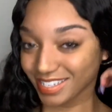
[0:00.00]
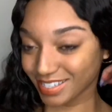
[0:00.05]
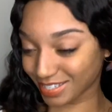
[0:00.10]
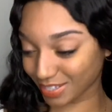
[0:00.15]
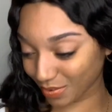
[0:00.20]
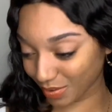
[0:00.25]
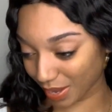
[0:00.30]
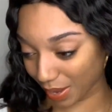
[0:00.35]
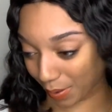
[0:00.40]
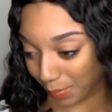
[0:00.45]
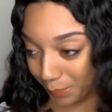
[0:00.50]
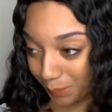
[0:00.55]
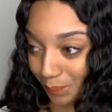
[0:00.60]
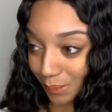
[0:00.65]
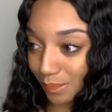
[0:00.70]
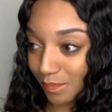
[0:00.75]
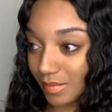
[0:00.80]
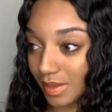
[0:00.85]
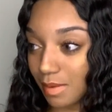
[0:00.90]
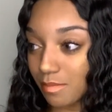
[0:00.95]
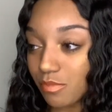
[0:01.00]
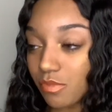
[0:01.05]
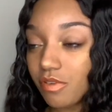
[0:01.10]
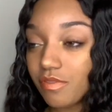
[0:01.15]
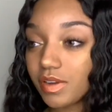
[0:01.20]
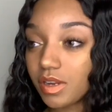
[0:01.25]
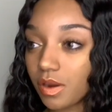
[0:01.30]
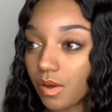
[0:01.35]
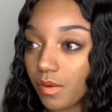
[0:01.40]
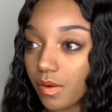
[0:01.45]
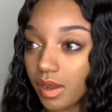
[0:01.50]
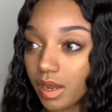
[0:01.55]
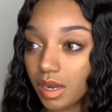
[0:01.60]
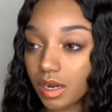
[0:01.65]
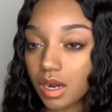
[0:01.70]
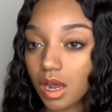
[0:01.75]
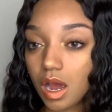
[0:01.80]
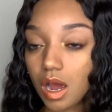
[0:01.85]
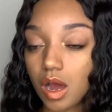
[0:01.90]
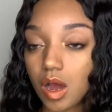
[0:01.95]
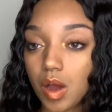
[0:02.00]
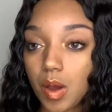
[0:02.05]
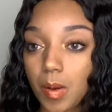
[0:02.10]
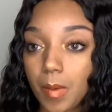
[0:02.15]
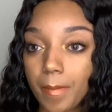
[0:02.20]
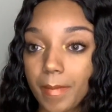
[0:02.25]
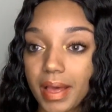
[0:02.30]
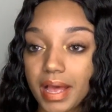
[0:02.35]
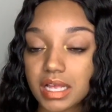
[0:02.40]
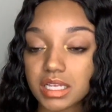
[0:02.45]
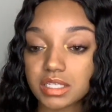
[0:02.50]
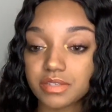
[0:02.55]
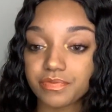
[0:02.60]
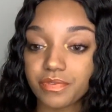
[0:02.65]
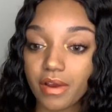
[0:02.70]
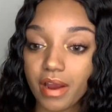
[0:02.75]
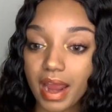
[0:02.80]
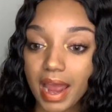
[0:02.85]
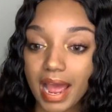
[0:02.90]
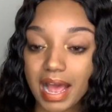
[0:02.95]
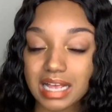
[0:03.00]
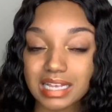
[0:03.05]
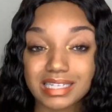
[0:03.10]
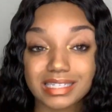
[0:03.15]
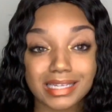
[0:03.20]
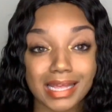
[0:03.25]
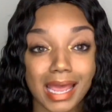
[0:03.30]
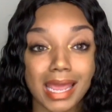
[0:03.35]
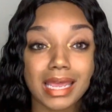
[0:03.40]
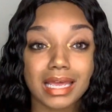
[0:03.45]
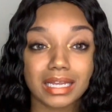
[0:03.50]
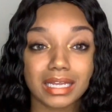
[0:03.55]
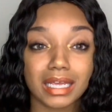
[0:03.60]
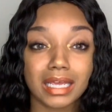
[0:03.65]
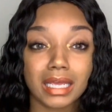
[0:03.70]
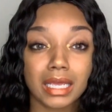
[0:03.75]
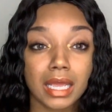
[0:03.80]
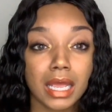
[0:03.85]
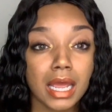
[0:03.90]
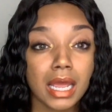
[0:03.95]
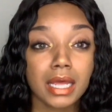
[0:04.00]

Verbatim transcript: so yeah moving on um as far as tangling